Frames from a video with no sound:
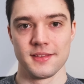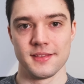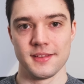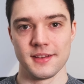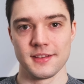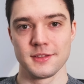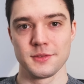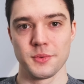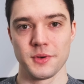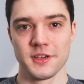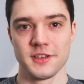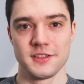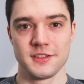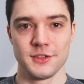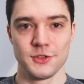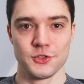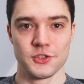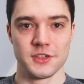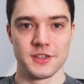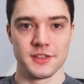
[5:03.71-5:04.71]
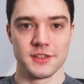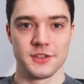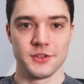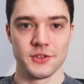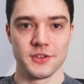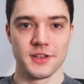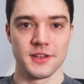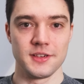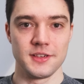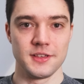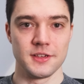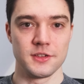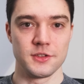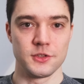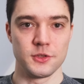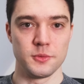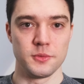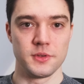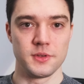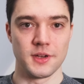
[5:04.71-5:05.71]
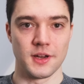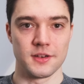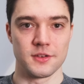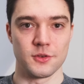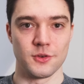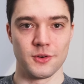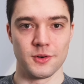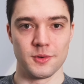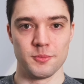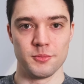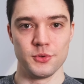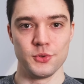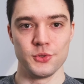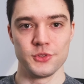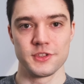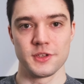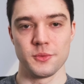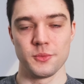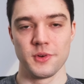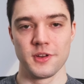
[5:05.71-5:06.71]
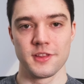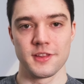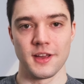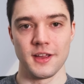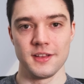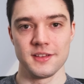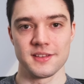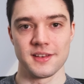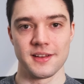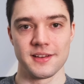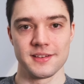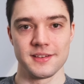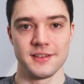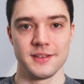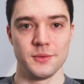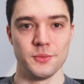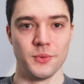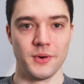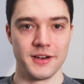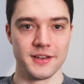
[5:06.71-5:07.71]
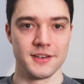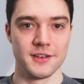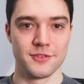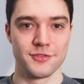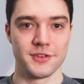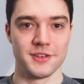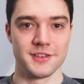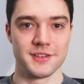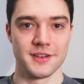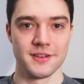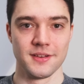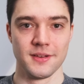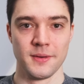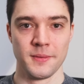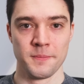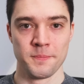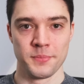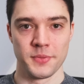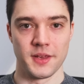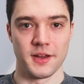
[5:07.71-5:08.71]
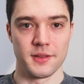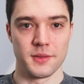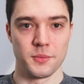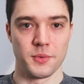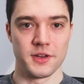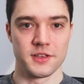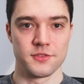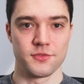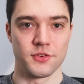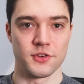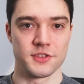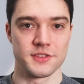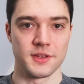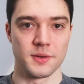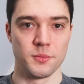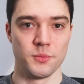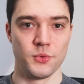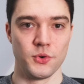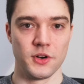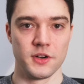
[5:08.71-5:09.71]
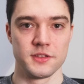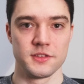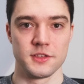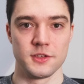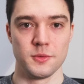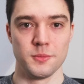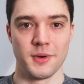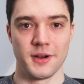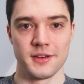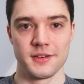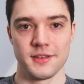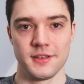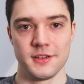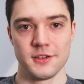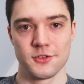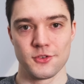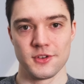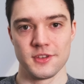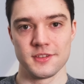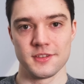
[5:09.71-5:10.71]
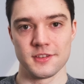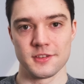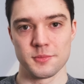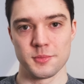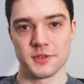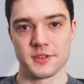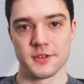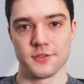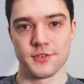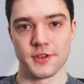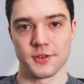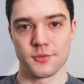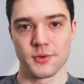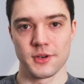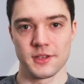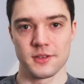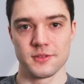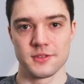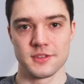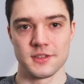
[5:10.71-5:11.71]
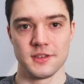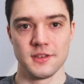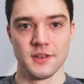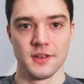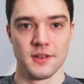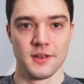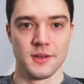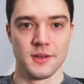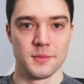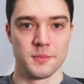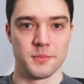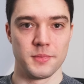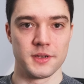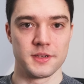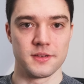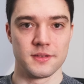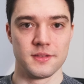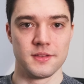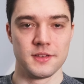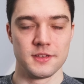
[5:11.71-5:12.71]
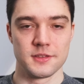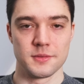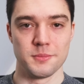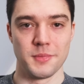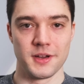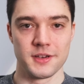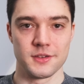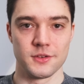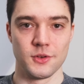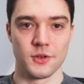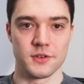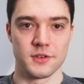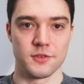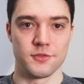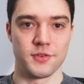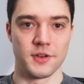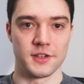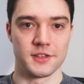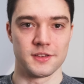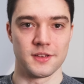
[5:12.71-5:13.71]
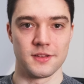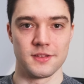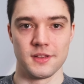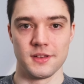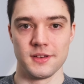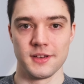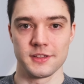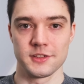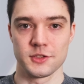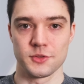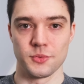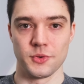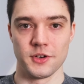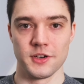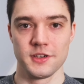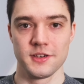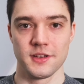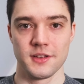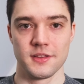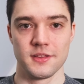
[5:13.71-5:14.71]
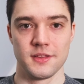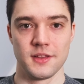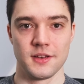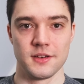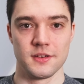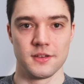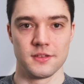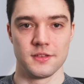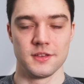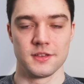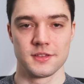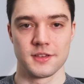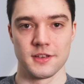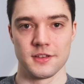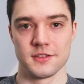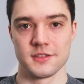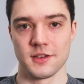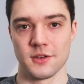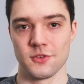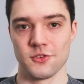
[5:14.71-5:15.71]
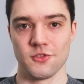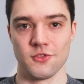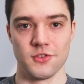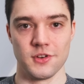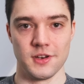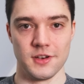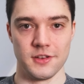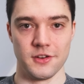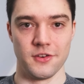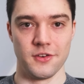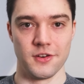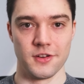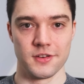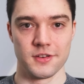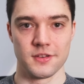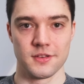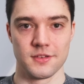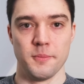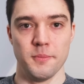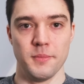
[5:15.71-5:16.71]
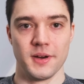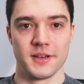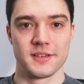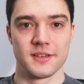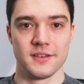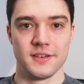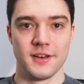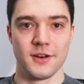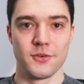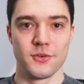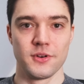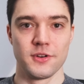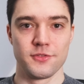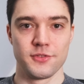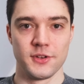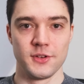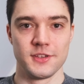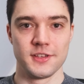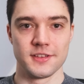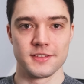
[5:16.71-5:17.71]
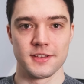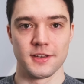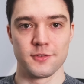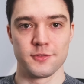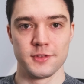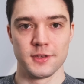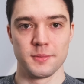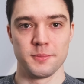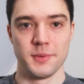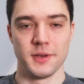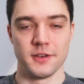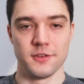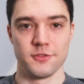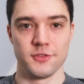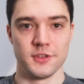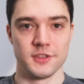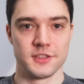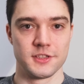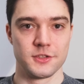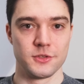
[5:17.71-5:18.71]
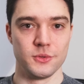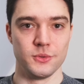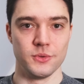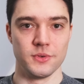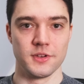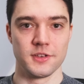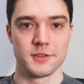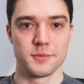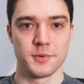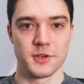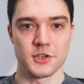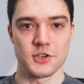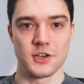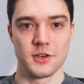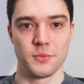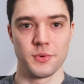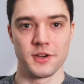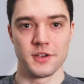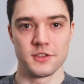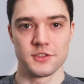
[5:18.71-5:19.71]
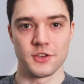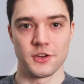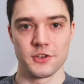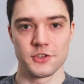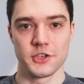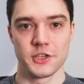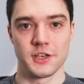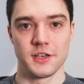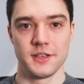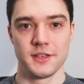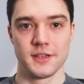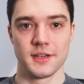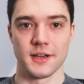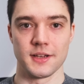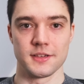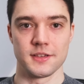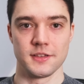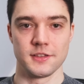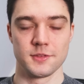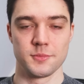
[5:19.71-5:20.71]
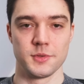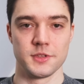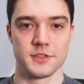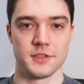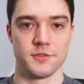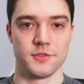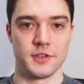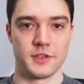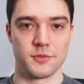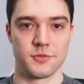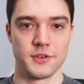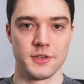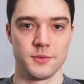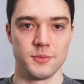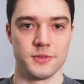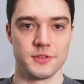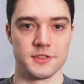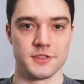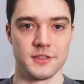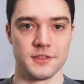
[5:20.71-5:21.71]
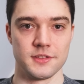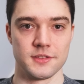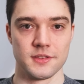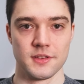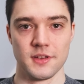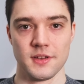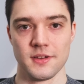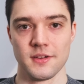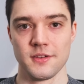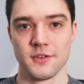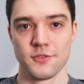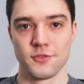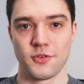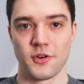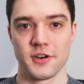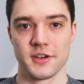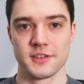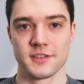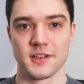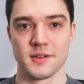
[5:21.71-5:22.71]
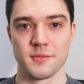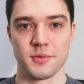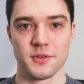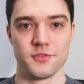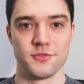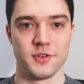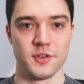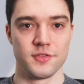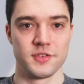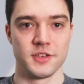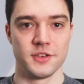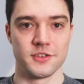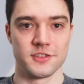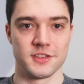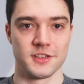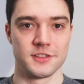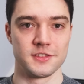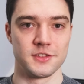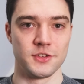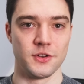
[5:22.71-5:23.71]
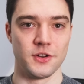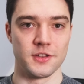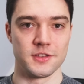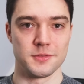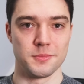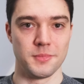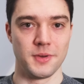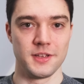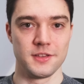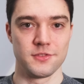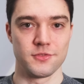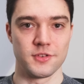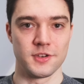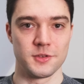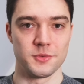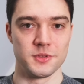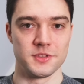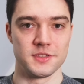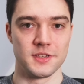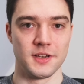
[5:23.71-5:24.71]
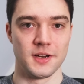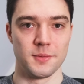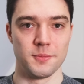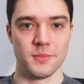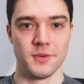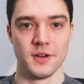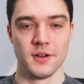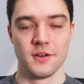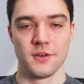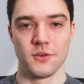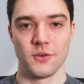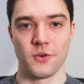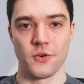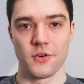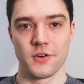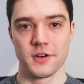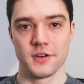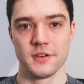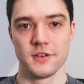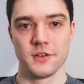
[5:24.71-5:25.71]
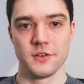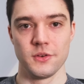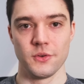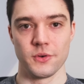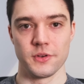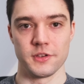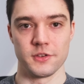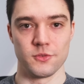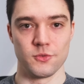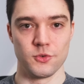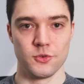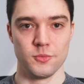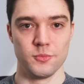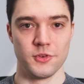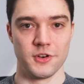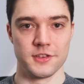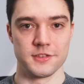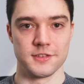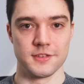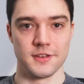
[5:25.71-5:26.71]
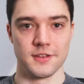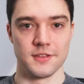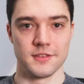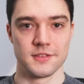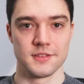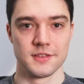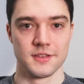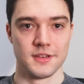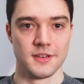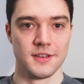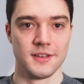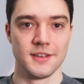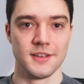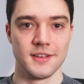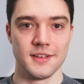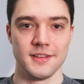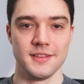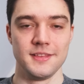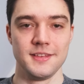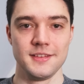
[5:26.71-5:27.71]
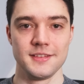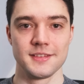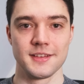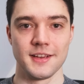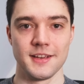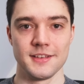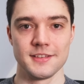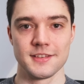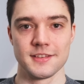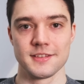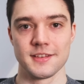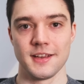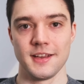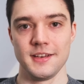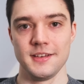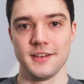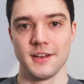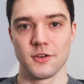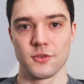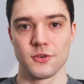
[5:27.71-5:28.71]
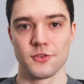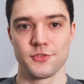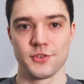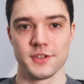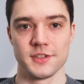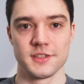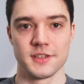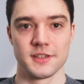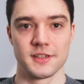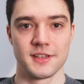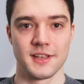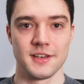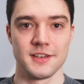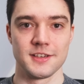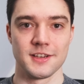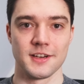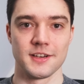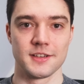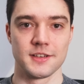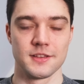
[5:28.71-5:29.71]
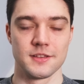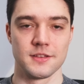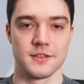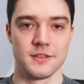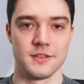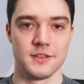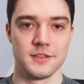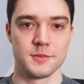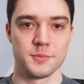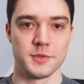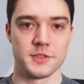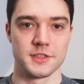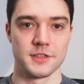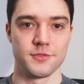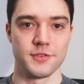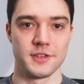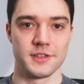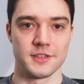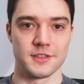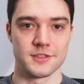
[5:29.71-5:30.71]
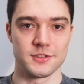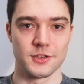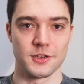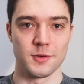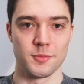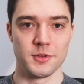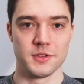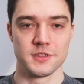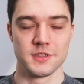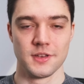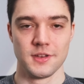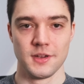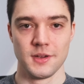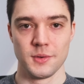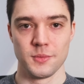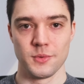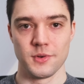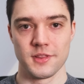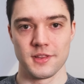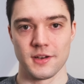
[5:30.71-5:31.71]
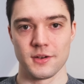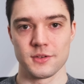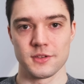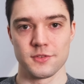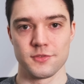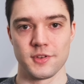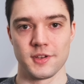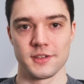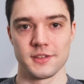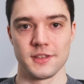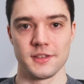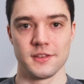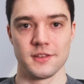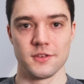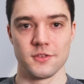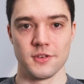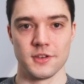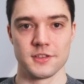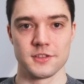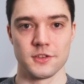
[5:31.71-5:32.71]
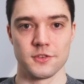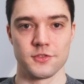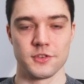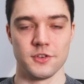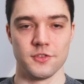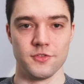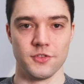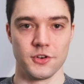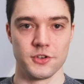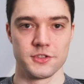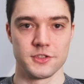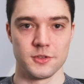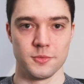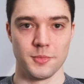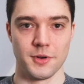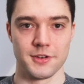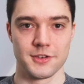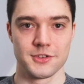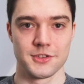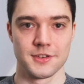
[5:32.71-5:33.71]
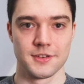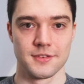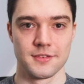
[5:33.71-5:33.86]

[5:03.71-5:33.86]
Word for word: That's why it's usually a good idea to cut or boost with a slightly wider filter, otherwise for some words you might increase a specific frequency, but this might not affect the next word and then this can sound really odd. But narrower filters have their benefits too, especially when surgically cutting specific frequencies. For example 50 or 60 Hz mains frequency hum or an annoying room resonance. In these cases, a narrow filter can target the specific disturbance without affecting the rest of your voice too much.